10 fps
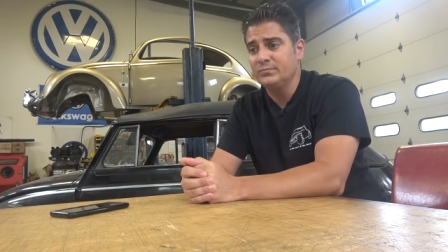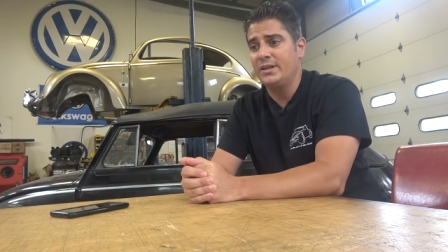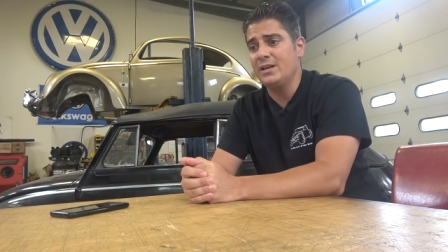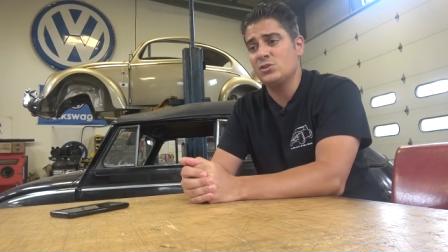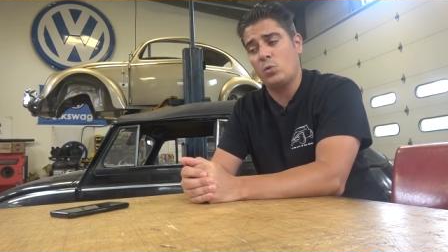
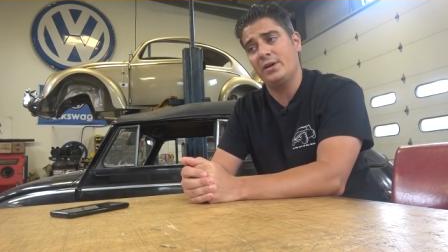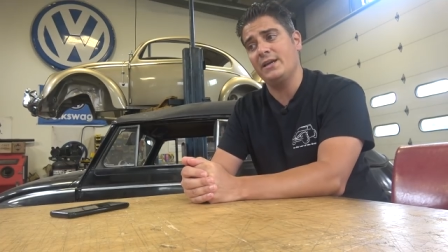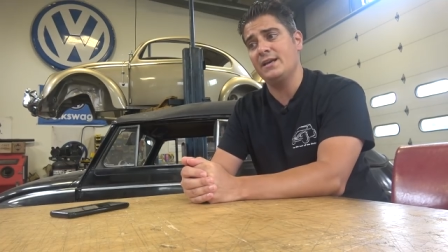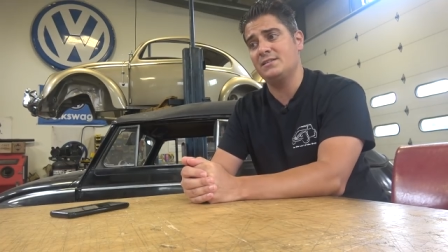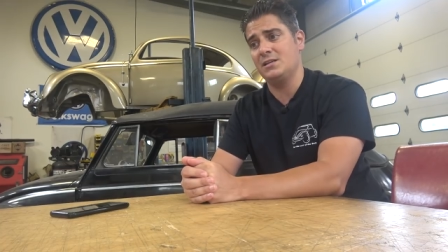yeah,
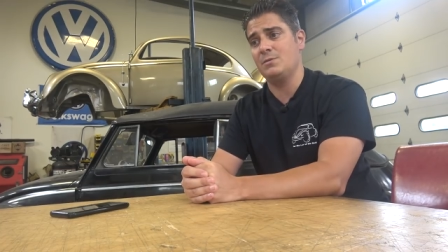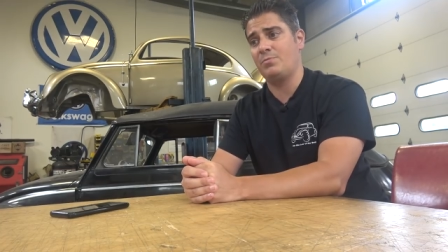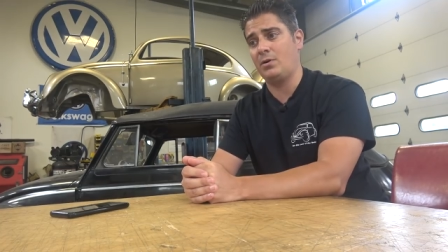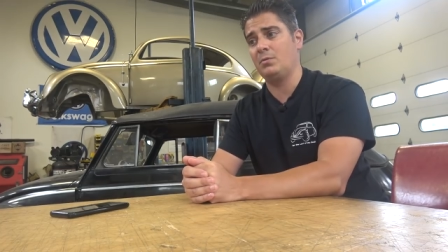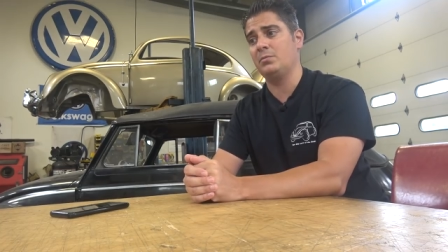2018
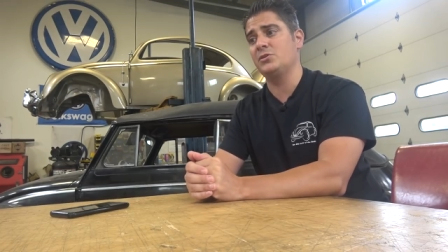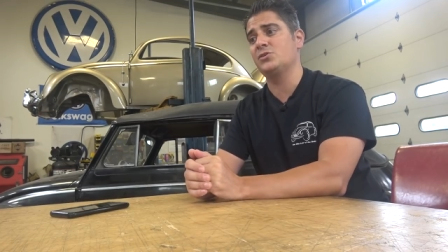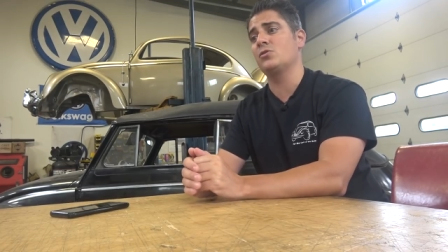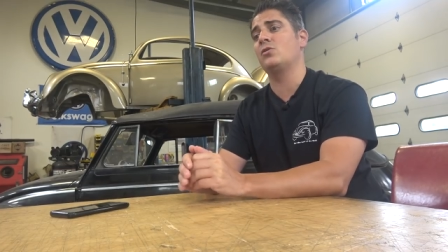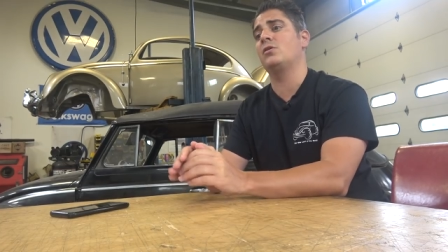probably
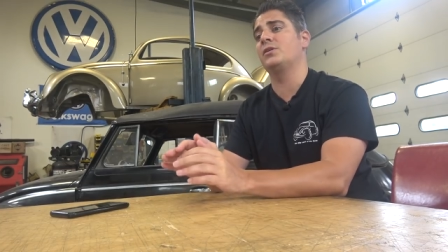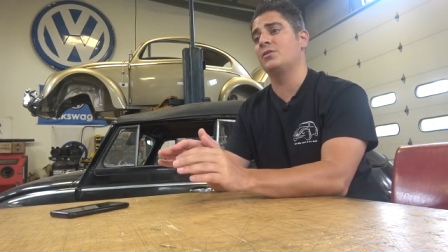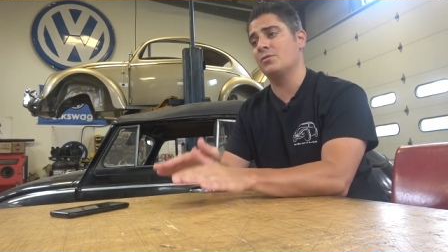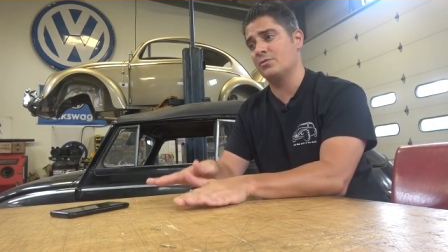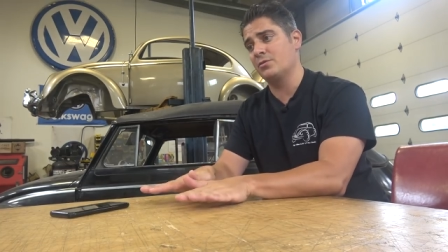saw
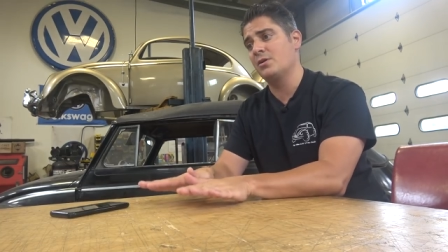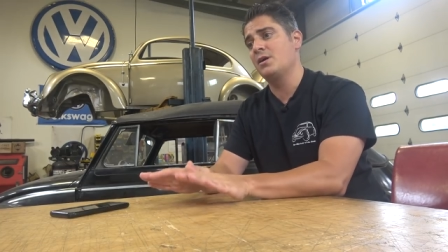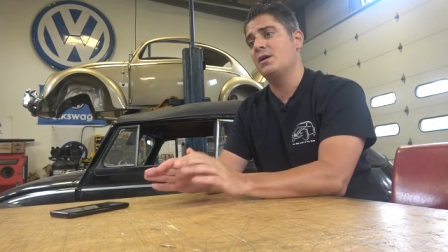another